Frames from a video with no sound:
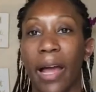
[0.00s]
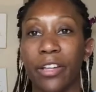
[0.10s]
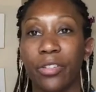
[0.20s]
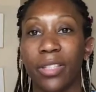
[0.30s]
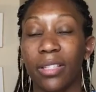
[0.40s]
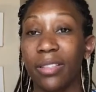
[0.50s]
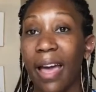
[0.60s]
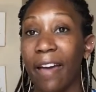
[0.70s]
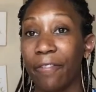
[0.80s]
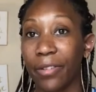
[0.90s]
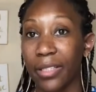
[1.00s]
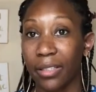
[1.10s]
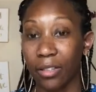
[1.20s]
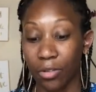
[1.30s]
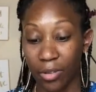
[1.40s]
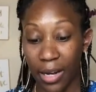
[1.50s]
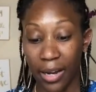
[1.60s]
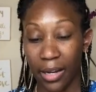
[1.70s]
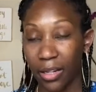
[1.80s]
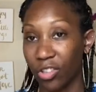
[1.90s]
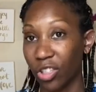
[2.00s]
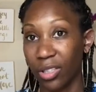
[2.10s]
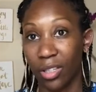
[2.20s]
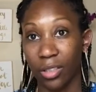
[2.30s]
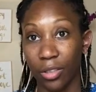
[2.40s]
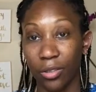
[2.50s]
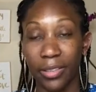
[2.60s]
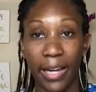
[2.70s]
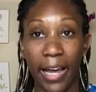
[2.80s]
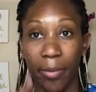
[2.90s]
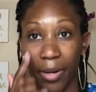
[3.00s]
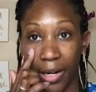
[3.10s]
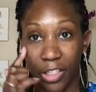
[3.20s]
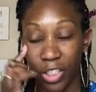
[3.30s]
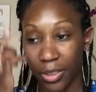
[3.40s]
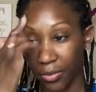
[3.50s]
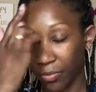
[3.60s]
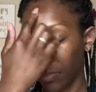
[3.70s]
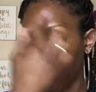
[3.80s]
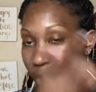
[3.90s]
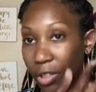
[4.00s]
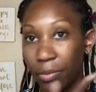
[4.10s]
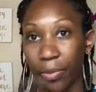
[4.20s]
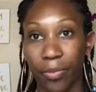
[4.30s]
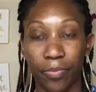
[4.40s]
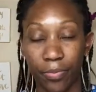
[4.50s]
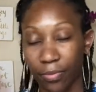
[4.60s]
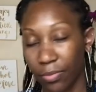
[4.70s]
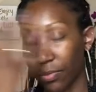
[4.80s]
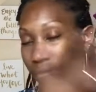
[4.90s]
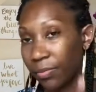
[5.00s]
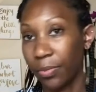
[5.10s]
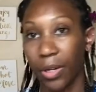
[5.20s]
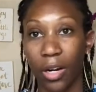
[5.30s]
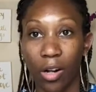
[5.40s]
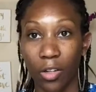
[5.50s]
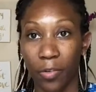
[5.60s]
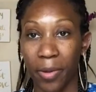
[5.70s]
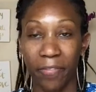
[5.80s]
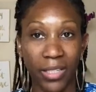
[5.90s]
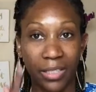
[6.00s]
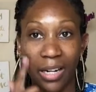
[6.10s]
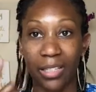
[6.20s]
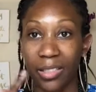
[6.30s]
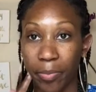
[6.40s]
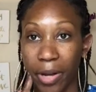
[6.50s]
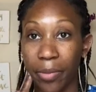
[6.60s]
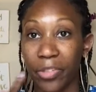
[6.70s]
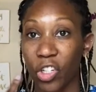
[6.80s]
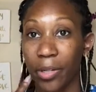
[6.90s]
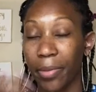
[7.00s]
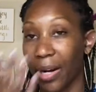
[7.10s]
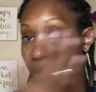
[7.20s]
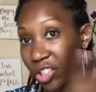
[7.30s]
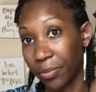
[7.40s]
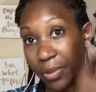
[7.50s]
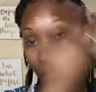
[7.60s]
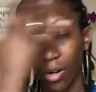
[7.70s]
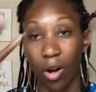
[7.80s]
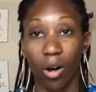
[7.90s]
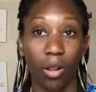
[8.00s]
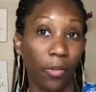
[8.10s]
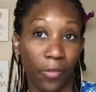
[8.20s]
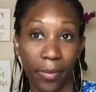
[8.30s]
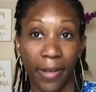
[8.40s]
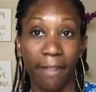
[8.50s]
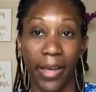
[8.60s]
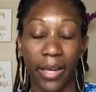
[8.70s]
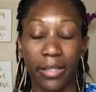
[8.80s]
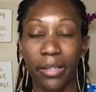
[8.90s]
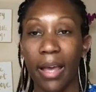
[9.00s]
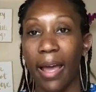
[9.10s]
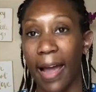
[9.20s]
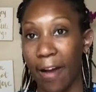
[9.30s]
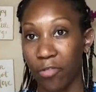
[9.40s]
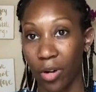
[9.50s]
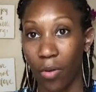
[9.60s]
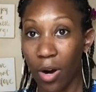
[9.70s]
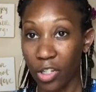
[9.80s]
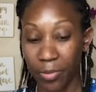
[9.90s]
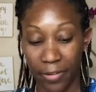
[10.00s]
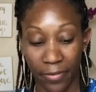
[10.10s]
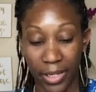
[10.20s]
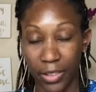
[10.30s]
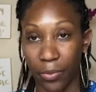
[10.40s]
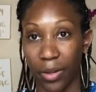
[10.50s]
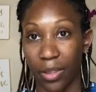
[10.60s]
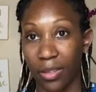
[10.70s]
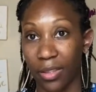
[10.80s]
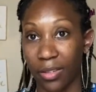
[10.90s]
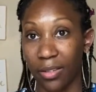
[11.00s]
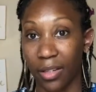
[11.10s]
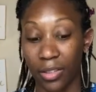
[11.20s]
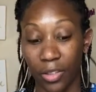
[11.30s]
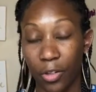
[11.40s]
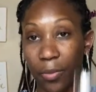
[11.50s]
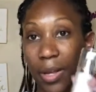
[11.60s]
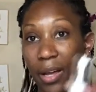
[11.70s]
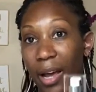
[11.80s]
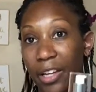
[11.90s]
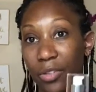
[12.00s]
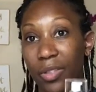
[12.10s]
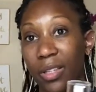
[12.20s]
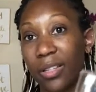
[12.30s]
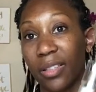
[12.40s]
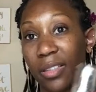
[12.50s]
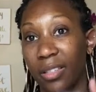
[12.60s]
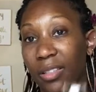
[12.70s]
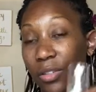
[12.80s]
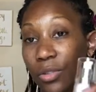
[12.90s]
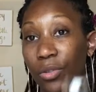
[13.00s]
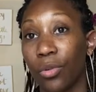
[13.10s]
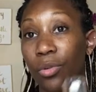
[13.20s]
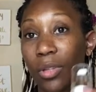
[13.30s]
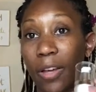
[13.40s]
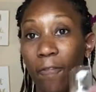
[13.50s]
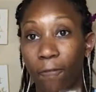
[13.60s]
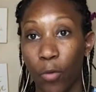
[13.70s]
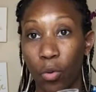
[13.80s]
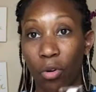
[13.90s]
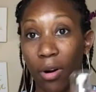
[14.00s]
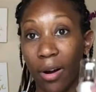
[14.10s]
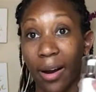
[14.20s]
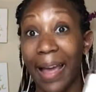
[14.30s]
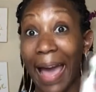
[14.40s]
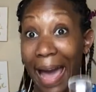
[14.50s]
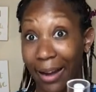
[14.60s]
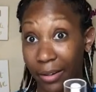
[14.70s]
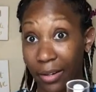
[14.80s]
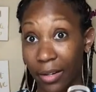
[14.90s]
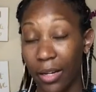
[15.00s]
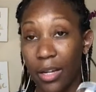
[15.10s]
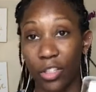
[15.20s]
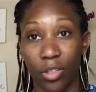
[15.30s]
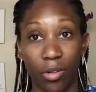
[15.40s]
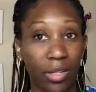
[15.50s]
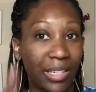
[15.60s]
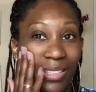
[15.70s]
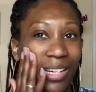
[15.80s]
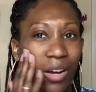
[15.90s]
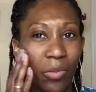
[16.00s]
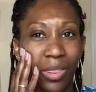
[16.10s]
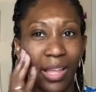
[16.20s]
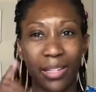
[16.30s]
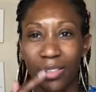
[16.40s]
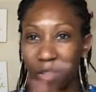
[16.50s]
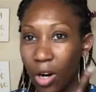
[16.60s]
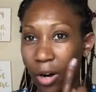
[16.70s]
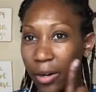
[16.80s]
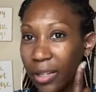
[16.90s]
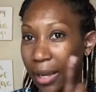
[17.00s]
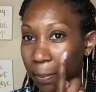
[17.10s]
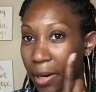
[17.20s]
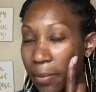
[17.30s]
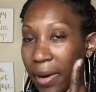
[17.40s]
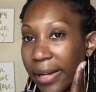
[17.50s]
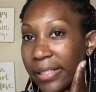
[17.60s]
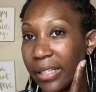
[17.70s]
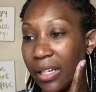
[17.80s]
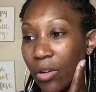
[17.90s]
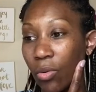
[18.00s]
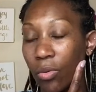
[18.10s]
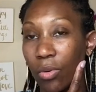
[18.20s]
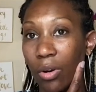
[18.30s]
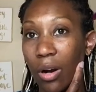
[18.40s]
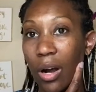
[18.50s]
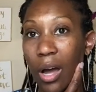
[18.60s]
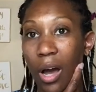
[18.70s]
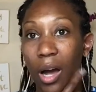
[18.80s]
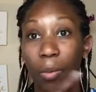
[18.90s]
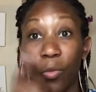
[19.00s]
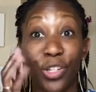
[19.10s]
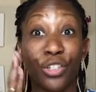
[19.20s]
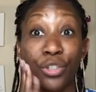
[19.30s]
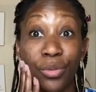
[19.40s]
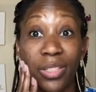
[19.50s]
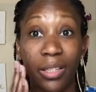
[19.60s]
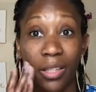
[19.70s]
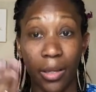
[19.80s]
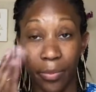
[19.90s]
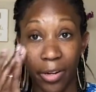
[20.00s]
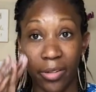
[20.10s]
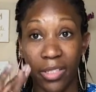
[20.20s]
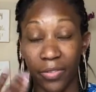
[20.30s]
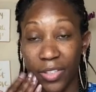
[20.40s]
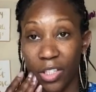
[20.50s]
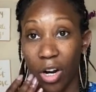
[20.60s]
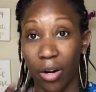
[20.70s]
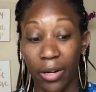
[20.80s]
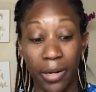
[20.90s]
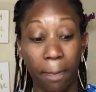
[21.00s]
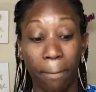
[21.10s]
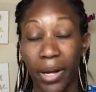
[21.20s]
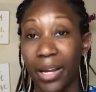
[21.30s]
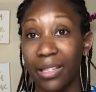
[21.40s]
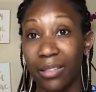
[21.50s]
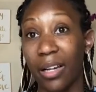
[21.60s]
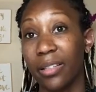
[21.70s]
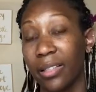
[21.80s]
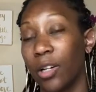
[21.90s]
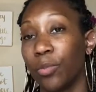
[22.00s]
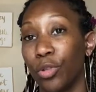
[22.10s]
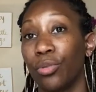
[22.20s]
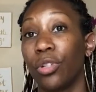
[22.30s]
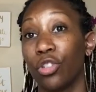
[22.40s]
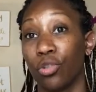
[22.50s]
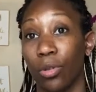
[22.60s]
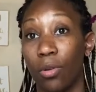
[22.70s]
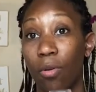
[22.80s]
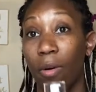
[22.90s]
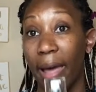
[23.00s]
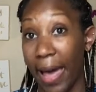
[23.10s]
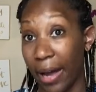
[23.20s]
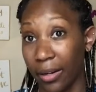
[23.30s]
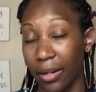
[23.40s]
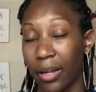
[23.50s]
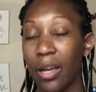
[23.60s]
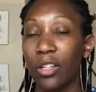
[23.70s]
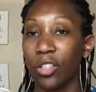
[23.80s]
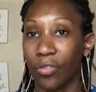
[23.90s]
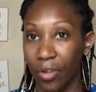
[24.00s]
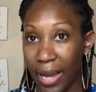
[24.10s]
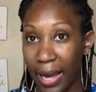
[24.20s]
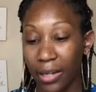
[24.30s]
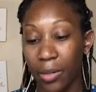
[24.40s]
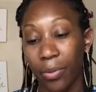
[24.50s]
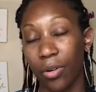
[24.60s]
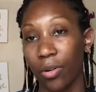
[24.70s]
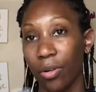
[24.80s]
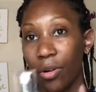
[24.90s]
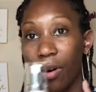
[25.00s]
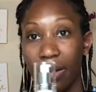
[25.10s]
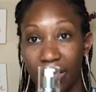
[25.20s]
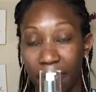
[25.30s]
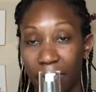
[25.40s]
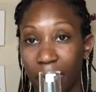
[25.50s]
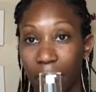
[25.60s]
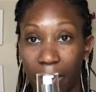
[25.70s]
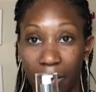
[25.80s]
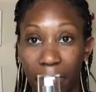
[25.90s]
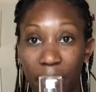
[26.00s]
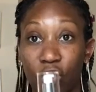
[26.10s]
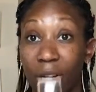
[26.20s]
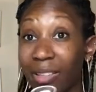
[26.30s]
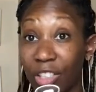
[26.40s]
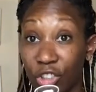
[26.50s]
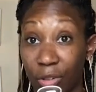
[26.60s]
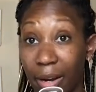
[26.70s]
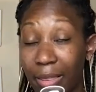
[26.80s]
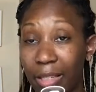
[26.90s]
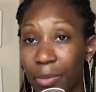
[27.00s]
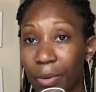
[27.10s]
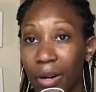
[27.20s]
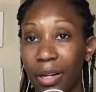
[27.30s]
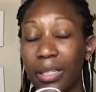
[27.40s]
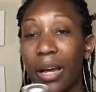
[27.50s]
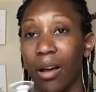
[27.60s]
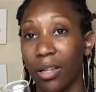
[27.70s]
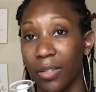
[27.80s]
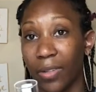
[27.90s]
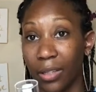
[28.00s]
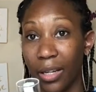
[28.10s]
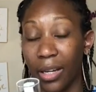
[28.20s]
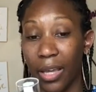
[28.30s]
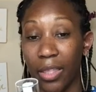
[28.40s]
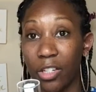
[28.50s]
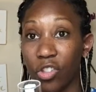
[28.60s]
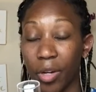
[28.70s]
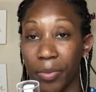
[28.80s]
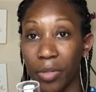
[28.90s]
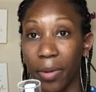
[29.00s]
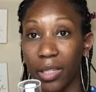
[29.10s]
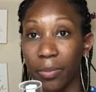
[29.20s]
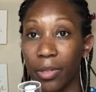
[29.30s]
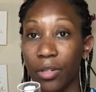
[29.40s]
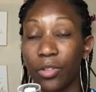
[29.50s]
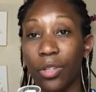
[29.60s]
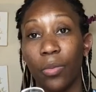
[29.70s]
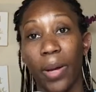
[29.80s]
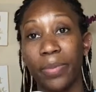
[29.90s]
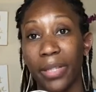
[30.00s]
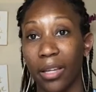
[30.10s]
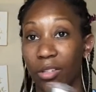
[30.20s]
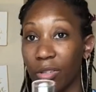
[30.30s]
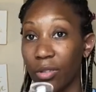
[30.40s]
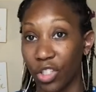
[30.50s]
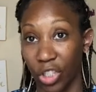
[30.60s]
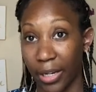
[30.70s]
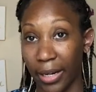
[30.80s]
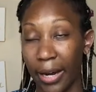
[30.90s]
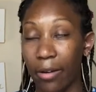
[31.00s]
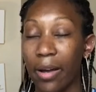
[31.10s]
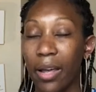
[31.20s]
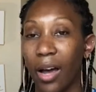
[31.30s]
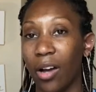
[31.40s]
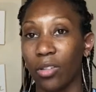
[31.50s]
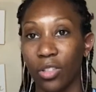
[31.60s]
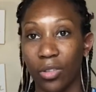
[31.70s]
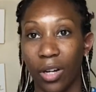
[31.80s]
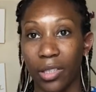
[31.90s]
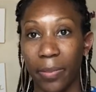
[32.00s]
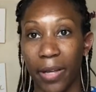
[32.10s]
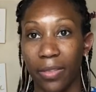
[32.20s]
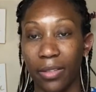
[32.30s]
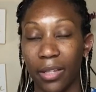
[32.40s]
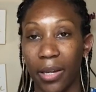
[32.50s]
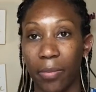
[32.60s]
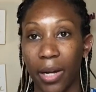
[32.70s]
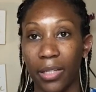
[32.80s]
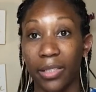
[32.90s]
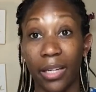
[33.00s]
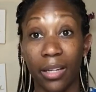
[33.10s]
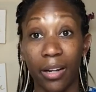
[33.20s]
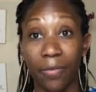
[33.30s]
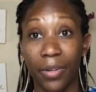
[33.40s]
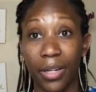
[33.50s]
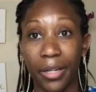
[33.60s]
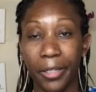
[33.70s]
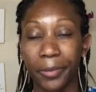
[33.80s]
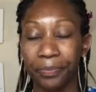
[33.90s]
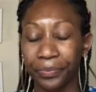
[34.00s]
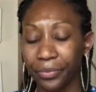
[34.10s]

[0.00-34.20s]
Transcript: I use this every single night, just a little dab, and I just, you know, put it all over my face. It's not a spot treatment. I actually put it all over my face after I wash my face with the zinc soap. I use this. This is solely for acne. So it doesn't help with like scarring, like minimizing or reducing the appearance of scarring, but it does help to control acne. So if you're an acne prone girl, I definitely recommend at least trying this product. I'll leave a link the description box below to the website so you can check it out. I also talked about this in my skincare video.